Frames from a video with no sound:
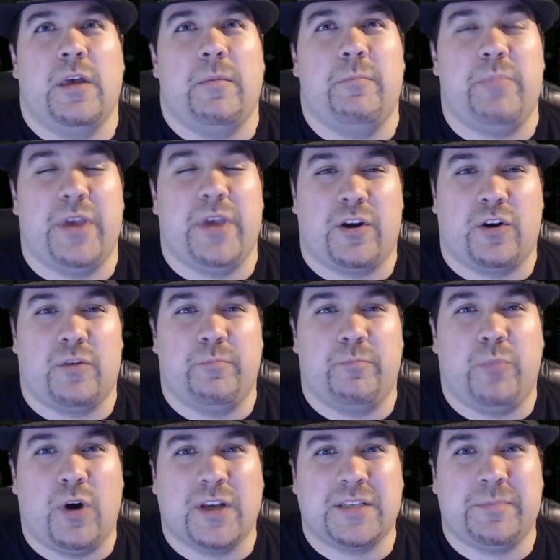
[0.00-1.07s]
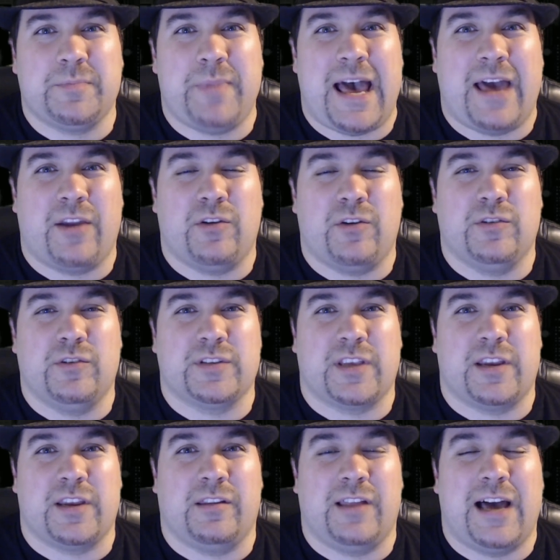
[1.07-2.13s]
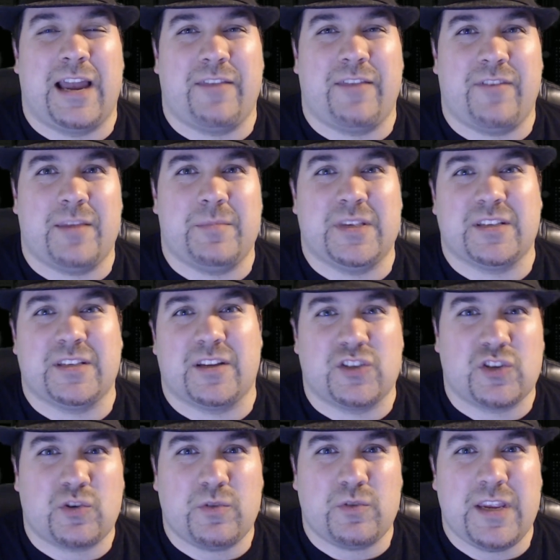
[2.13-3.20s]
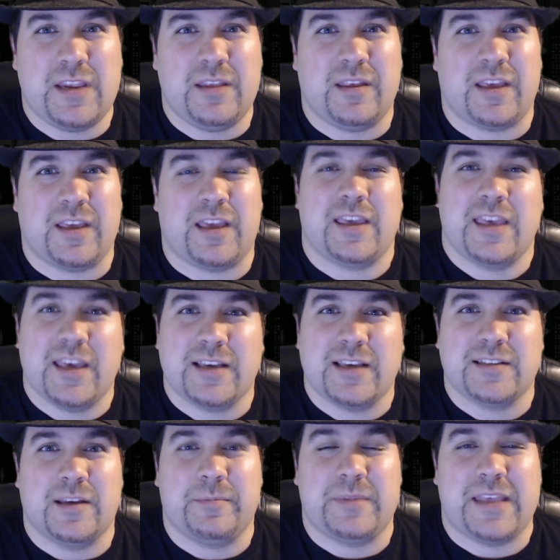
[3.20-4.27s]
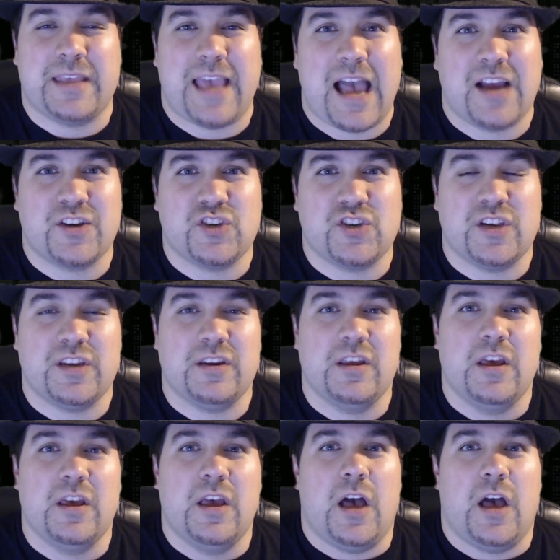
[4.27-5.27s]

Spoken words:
bigger boss battles and a lot of enemies on screen, like, it kicks up the action.